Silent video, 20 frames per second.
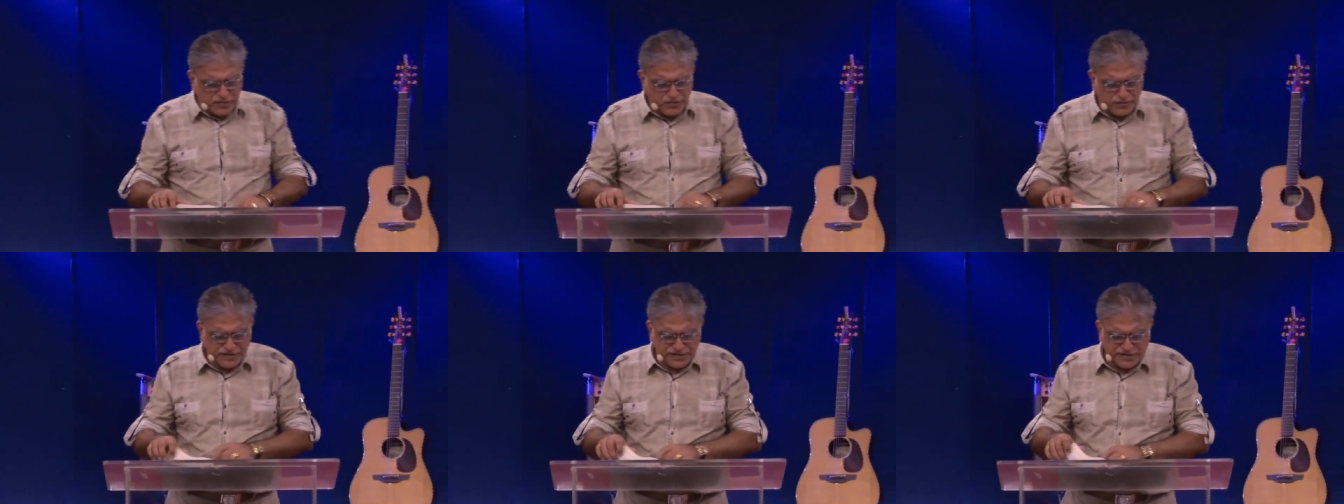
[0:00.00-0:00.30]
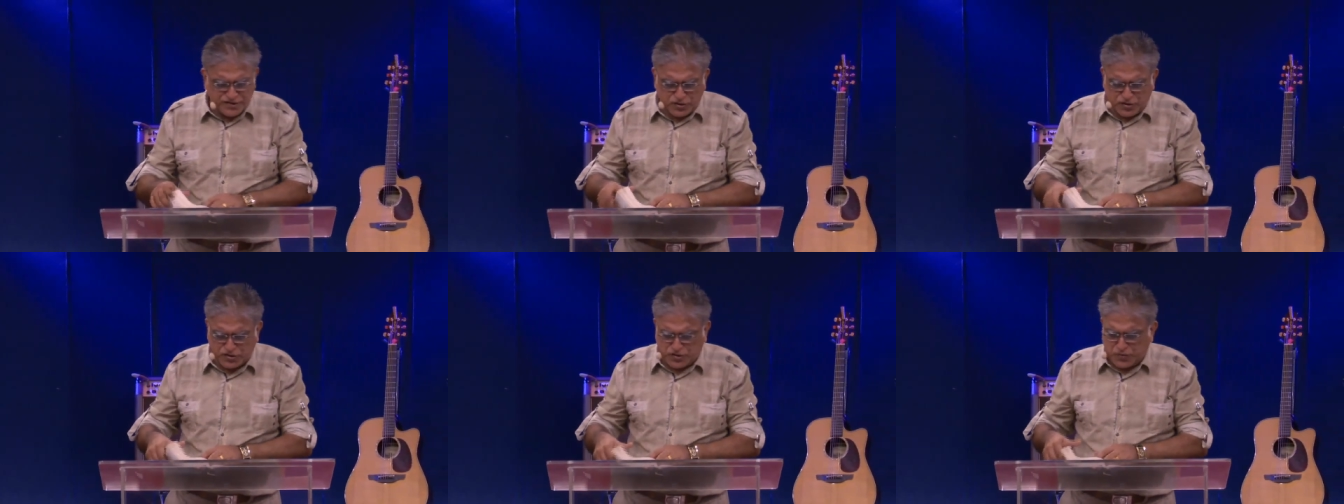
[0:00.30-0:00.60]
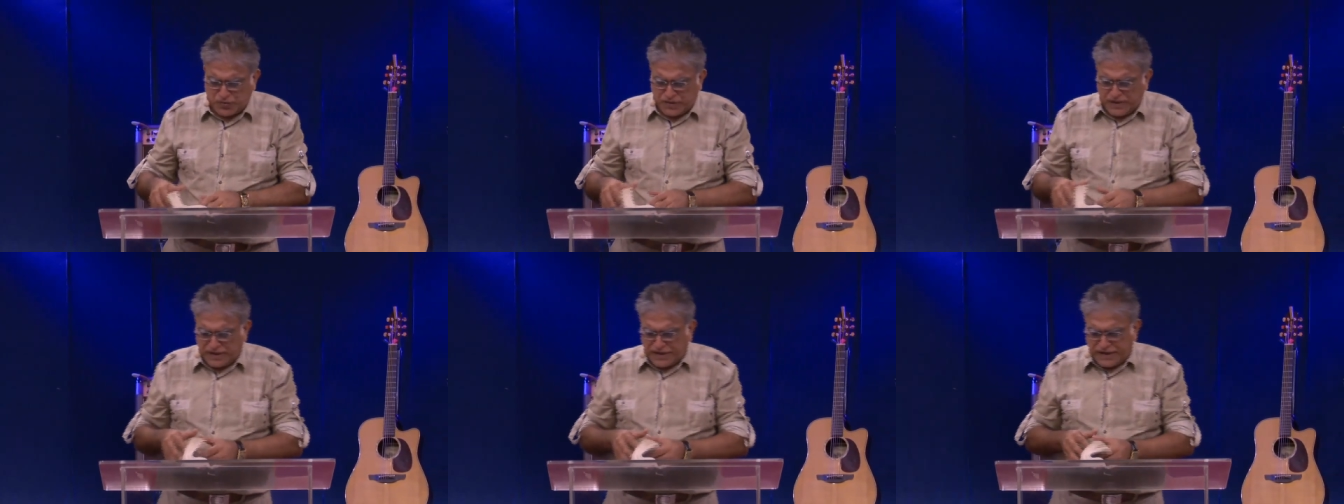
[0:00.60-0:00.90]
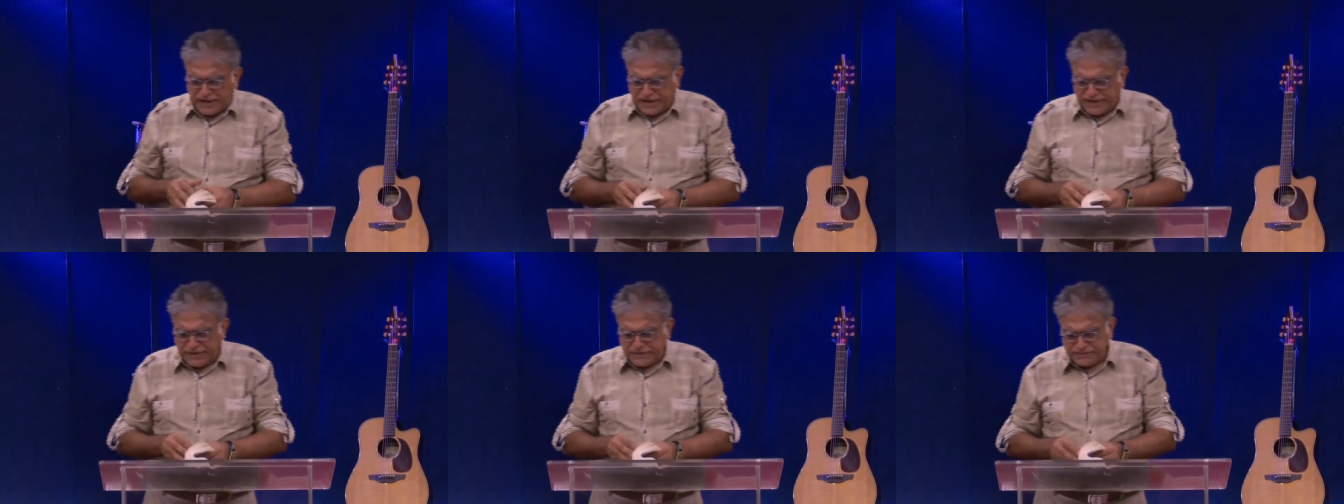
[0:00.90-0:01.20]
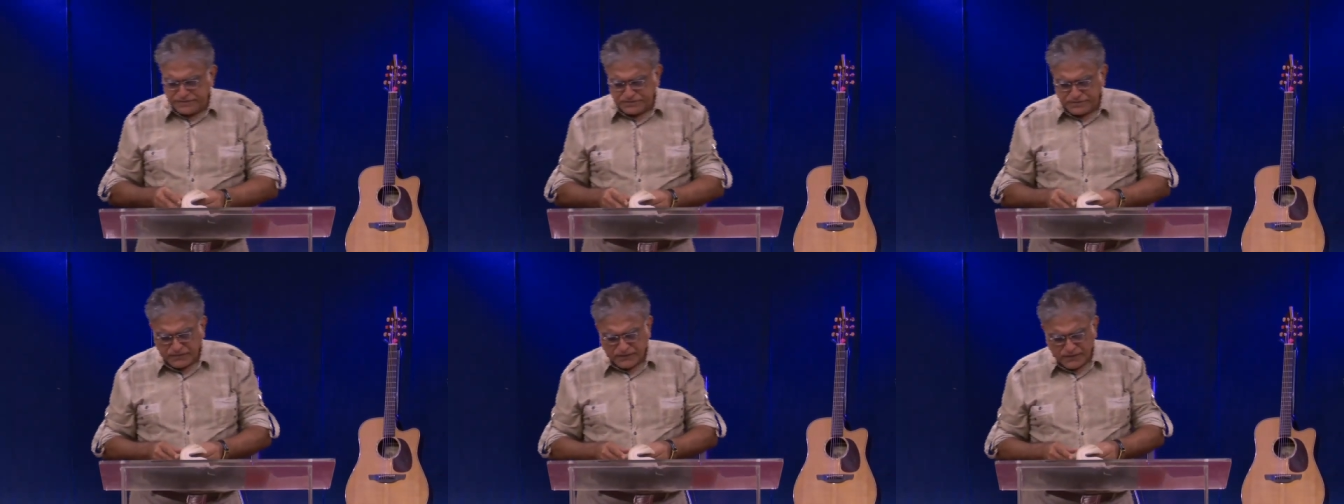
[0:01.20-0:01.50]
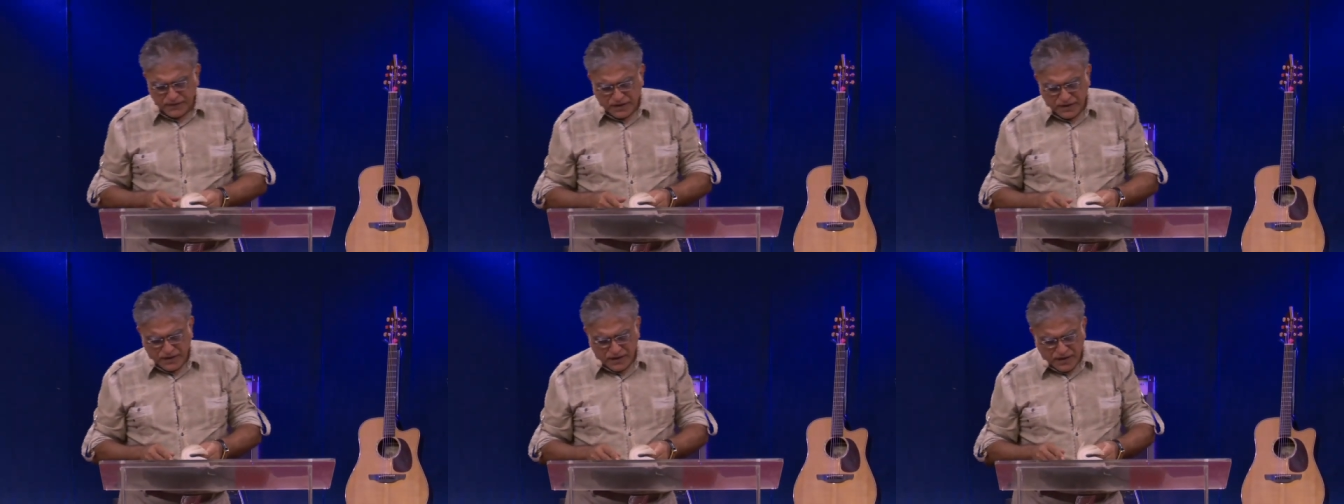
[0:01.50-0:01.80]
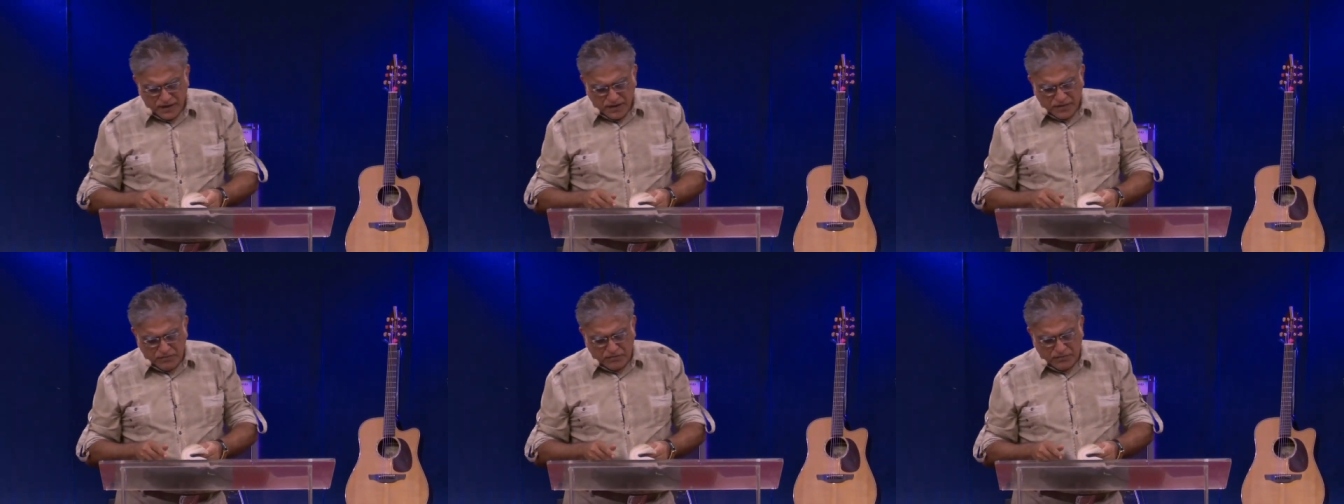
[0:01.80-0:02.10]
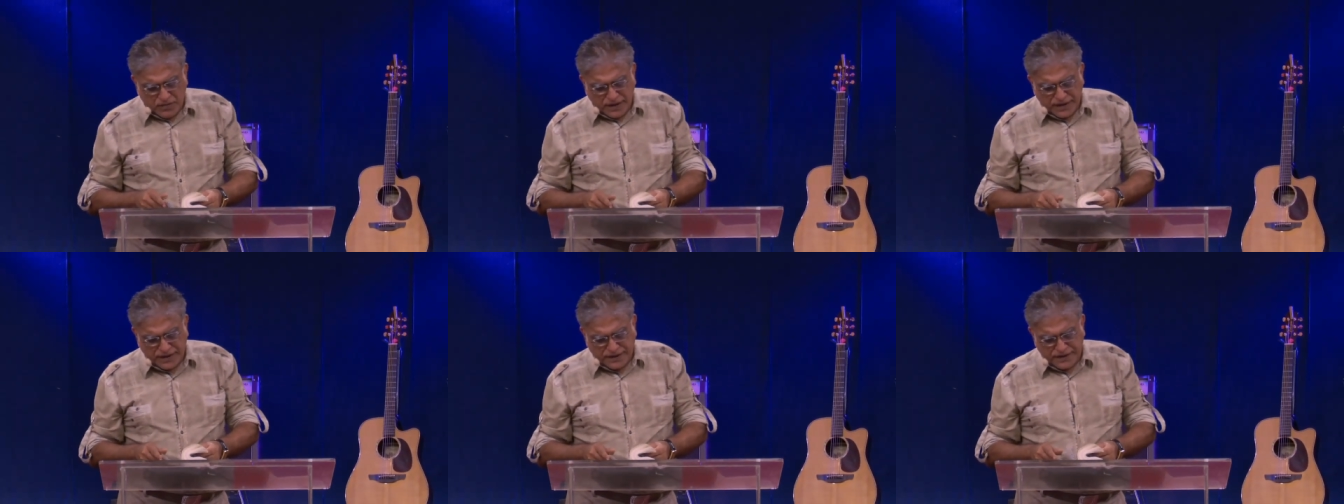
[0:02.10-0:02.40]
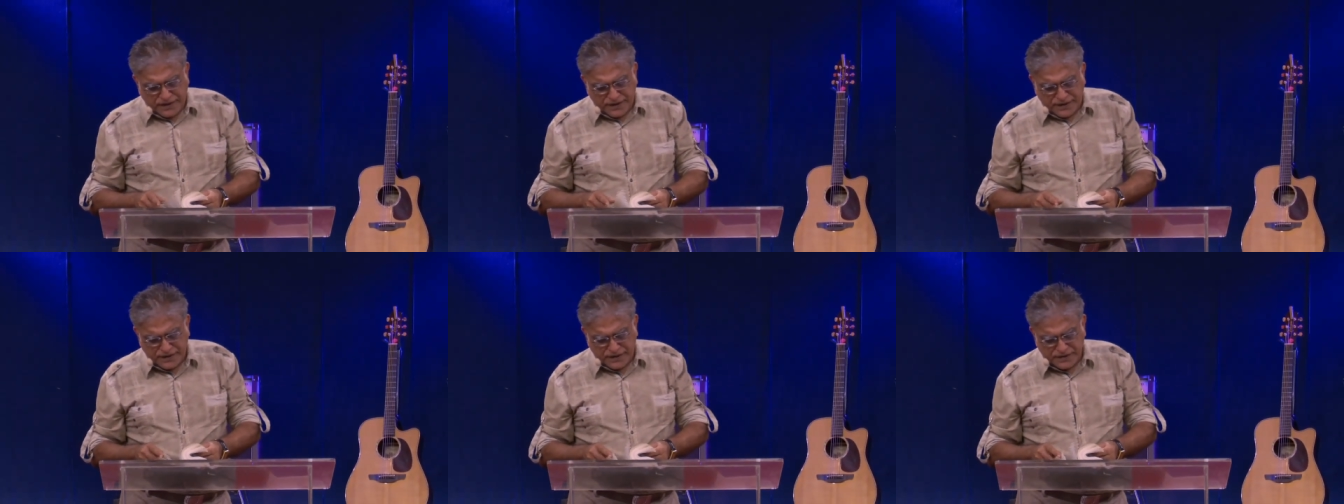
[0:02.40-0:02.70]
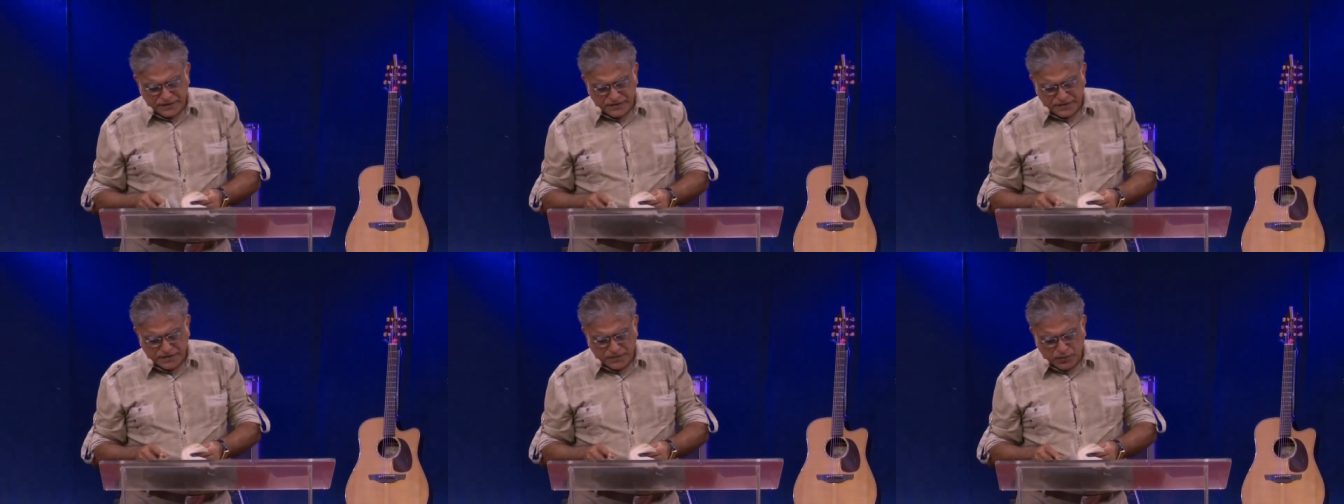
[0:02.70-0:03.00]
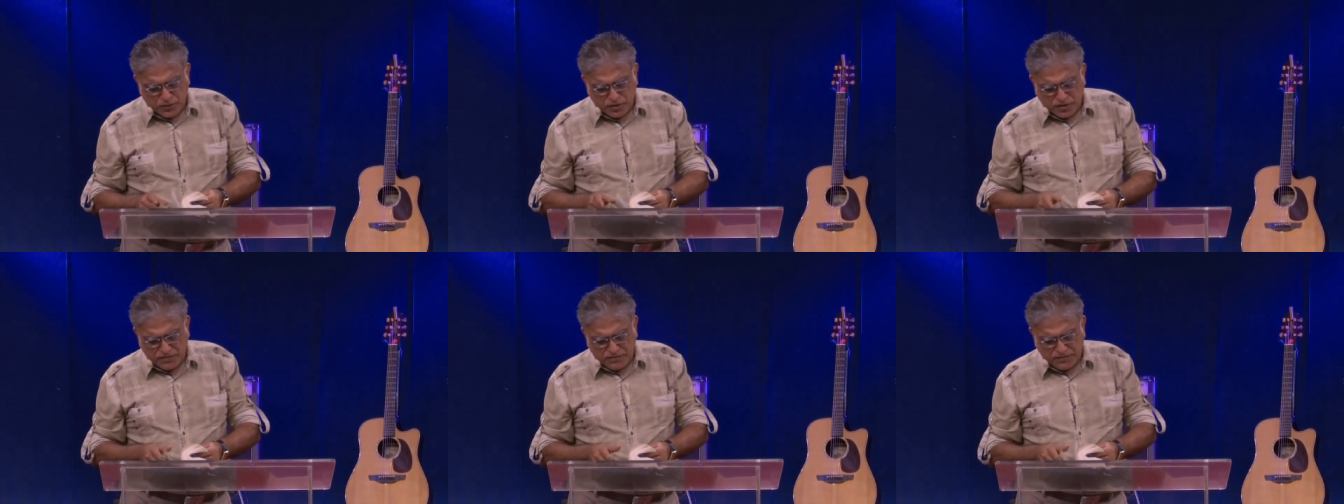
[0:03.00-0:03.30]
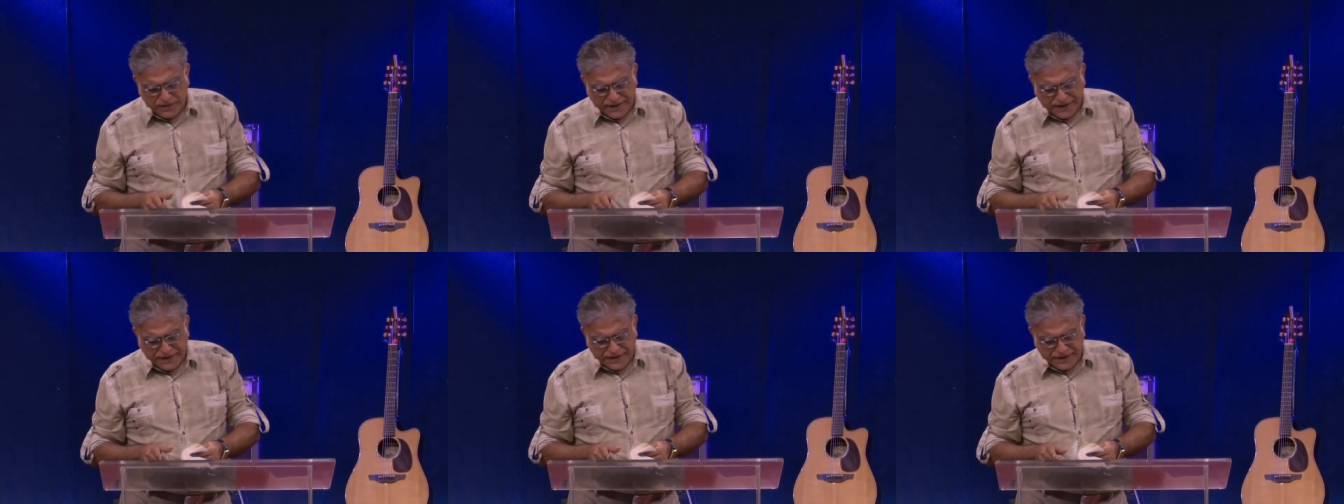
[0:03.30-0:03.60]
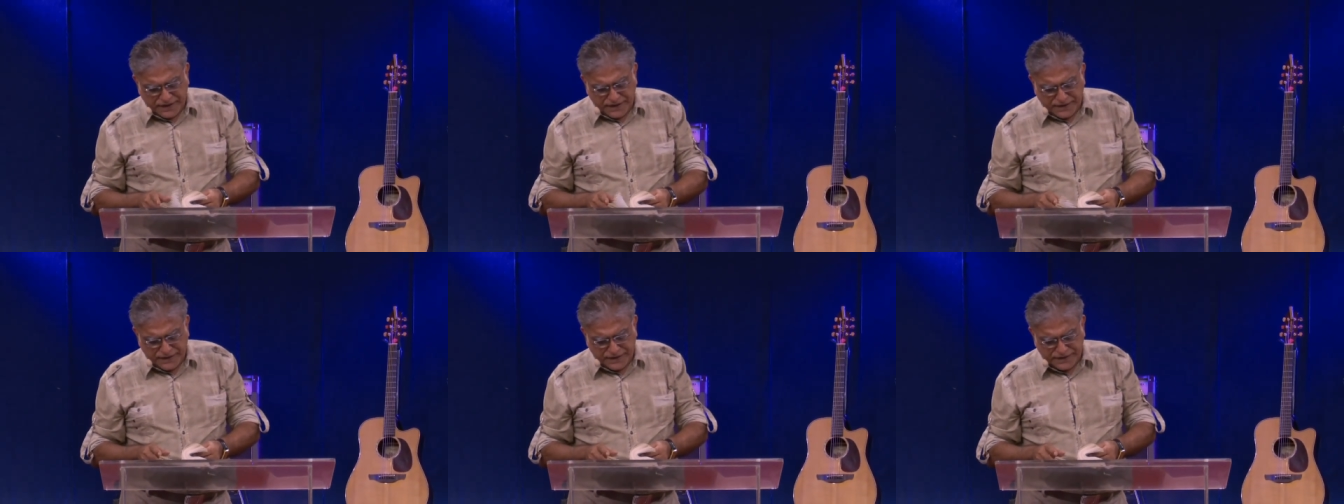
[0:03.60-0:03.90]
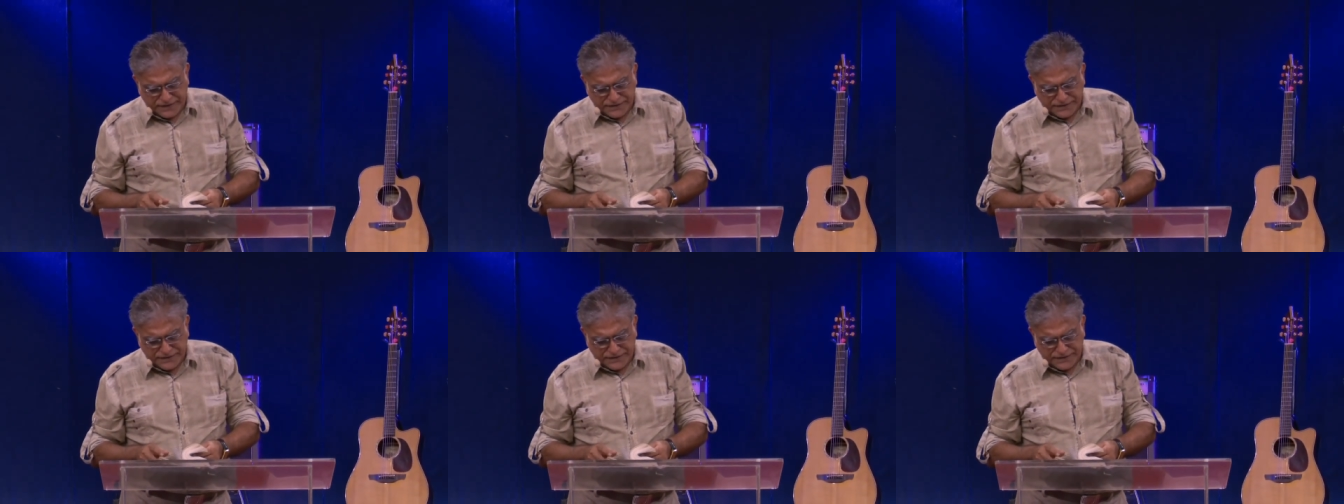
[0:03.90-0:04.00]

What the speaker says: to this Joshua again. Micah, the book of Micah.